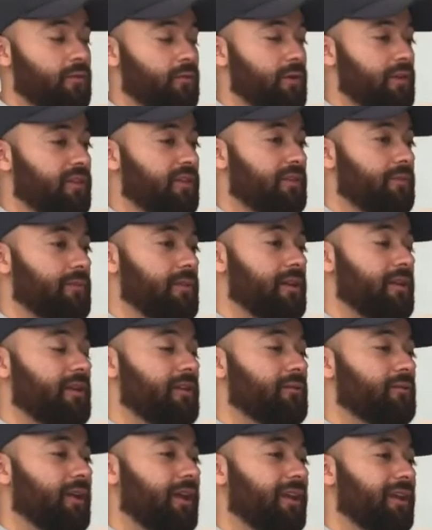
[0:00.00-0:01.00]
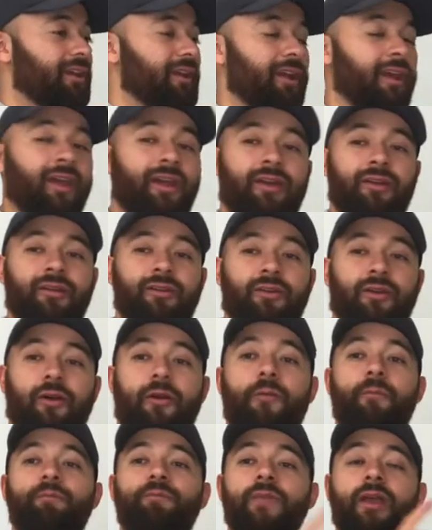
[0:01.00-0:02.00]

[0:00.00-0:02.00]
with me. Ready and go.